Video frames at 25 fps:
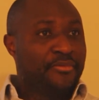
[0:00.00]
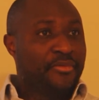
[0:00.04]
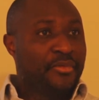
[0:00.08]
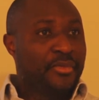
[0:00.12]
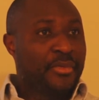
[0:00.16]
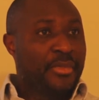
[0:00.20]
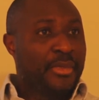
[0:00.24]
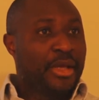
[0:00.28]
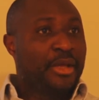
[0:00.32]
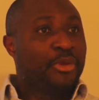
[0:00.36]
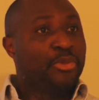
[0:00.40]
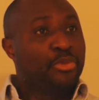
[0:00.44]

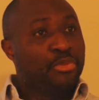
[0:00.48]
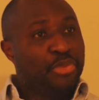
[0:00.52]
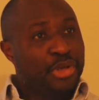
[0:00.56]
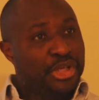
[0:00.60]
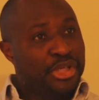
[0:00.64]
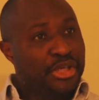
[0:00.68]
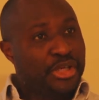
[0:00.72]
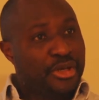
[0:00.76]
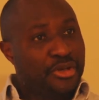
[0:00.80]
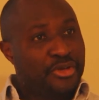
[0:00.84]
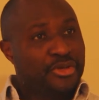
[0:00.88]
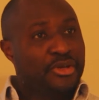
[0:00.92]
And you pitch
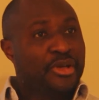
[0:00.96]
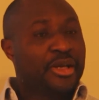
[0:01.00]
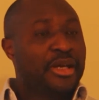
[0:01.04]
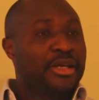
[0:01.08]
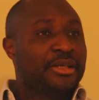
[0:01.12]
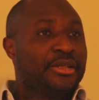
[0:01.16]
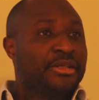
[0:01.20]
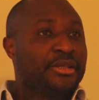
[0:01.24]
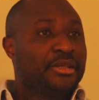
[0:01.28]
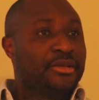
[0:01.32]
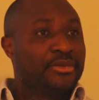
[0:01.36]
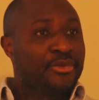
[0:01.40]
out your
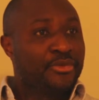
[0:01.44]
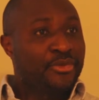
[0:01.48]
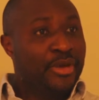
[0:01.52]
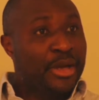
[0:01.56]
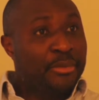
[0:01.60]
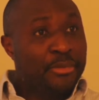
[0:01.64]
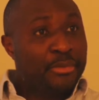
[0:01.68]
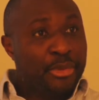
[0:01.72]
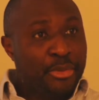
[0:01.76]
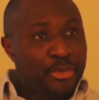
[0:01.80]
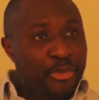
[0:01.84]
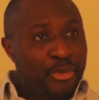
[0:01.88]
idea, you find
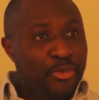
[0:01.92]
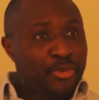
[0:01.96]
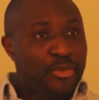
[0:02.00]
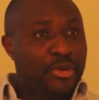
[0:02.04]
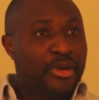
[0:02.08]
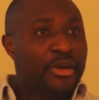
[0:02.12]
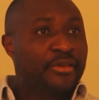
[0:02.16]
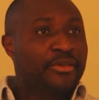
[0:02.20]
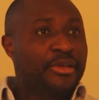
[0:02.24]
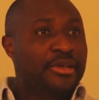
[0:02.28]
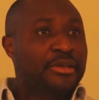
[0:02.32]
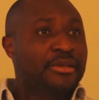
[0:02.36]
people who love
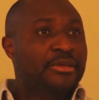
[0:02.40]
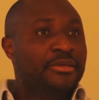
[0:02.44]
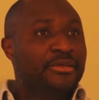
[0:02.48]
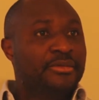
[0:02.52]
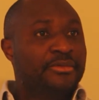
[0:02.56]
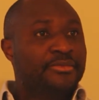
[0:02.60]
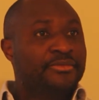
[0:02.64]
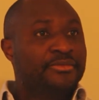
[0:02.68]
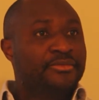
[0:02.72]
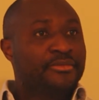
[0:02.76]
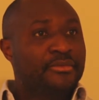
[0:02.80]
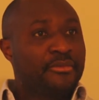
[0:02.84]
it,
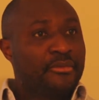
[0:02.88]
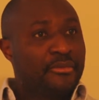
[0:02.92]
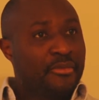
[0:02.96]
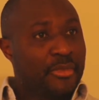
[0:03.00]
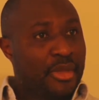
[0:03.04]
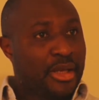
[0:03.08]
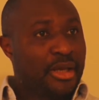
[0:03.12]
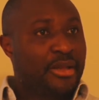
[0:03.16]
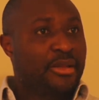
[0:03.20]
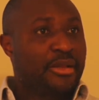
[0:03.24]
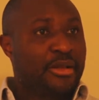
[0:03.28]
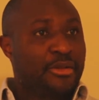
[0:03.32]

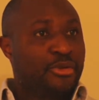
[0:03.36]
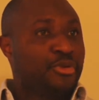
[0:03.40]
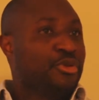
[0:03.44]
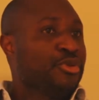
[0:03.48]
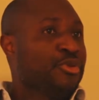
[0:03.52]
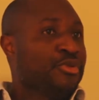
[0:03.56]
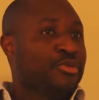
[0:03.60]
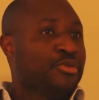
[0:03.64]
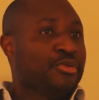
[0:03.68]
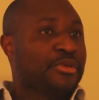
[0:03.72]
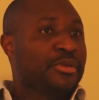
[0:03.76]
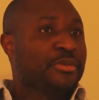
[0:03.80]
and then you
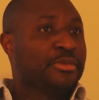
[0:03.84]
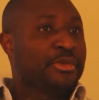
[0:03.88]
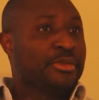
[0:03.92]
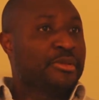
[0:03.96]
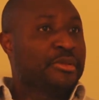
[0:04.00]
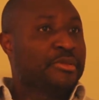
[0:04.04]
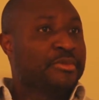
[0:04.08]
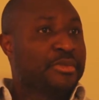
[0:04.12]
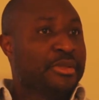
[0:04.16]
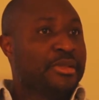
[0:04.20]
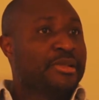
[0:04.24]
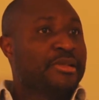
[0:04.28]
choose them to the
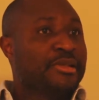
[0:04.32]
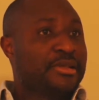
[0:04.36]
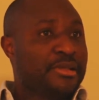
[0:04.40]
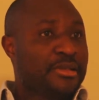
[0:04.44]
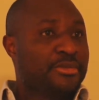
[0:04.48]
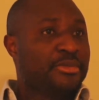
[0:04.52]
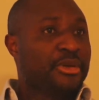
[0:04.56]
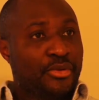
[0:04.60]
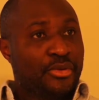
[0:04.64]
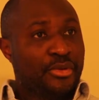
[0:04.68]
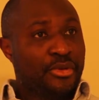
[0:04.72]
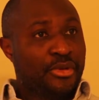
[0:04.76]
business as
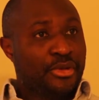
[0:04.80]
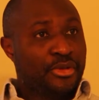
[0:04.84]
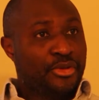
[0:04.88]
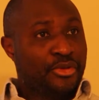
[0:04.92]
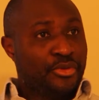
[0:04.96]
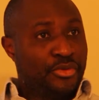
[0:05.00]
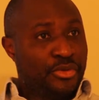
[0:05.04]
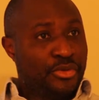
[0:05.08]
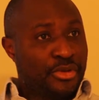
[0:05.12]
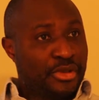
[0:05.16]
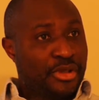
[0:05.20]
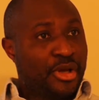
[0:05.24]
possible.
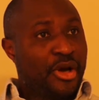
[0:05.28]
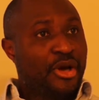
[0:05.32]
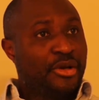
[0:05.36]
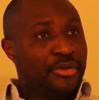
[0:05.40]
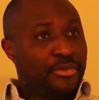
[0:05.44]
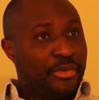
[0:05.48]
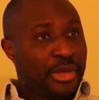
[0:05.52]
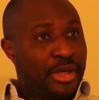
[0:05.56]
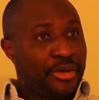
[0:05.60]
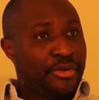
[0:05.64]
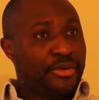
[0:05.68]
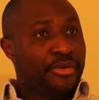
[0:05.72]
You
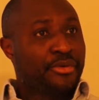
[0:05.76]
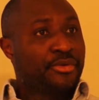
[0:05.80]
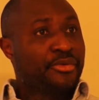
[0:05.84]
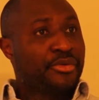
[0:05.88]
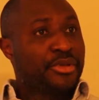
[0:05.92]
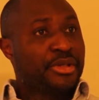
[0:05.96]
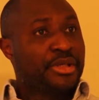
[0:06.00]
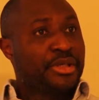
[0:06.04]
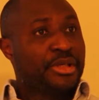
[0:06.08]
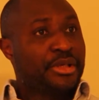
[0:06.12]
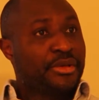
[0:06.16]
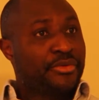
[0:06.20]
start by
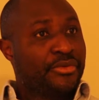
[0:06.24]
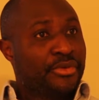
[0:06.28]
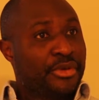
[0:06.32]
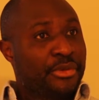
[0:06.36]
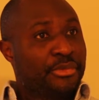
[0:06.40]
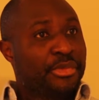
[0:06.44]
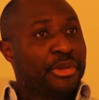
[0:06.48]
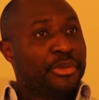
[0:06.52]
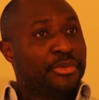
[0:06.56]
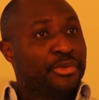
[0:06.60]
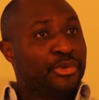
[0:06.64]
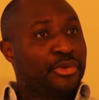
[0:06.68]
recruiting for the
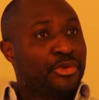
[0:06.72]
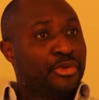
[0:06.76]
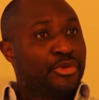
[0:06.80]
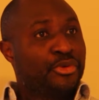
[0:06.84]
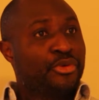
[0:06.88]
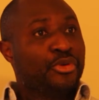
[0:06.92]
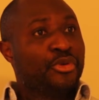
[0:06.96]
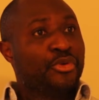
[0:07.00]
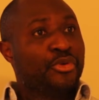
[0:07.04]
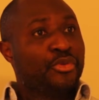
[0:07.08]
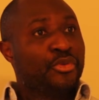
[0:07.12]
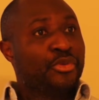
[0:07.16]
people you
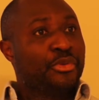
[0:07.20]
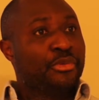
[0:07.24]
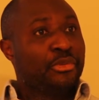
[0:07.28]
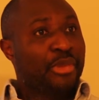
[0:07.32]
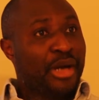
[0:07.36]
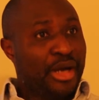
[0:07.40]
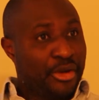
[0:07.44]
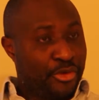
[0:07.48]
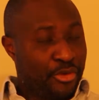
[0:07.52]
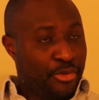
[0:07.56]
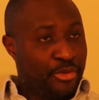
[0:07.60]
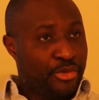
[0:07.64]
know will
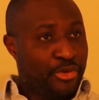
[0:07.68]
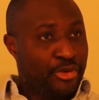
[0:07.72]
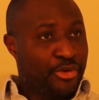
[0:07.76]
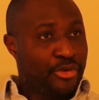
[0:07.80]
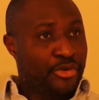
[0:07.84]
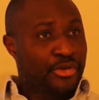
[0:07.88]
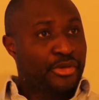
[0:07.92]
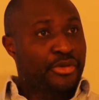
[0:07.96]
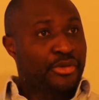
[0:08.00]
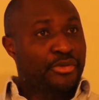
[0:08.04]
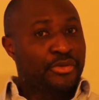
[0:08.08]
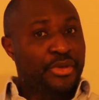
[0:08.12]
buy your
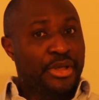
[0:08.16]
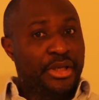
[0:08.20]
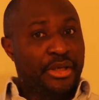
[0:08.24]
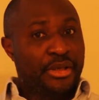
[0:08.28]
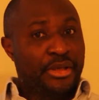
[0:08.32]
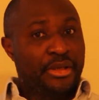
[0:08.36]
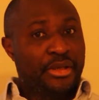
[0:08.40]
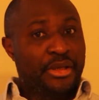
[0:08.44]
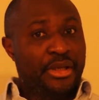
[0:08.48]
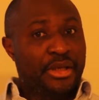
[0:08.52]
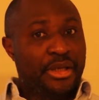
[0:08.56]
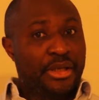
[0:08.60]
products.
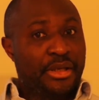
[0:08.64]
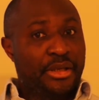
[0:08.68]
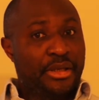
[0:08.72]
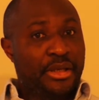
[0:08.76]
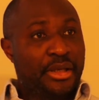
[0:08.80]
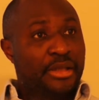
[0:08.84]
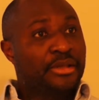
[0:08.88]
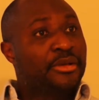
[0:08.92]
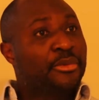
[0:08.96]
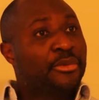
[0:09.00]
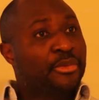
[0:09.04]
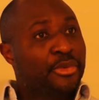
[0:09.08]
In
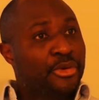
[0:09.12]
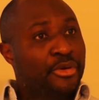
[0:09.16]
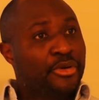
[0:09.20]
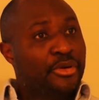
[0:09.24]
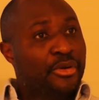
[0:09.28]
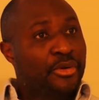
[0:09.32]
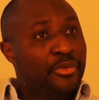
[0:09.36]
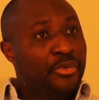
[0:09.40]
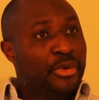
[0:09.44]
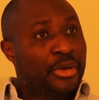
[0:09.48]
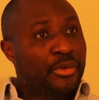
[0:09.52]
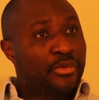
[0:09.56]

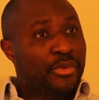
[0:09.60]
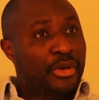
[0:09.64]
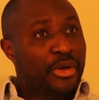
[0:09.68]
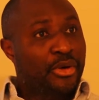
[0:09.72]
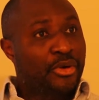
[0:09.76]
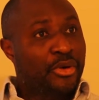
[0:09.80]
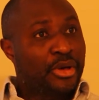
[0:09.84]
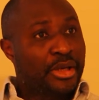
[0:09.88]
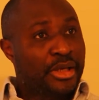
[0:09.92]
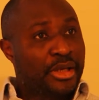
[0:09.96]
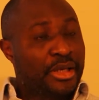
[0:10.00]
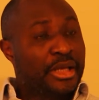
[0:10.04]
entrepreneurial world, we
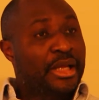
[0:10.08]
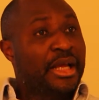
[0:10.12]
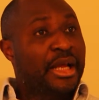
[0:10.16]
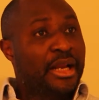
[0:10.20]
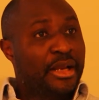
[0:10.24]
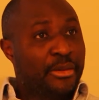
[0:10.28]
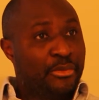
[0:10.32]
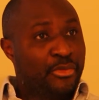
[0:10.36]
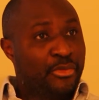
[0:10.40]
call it the early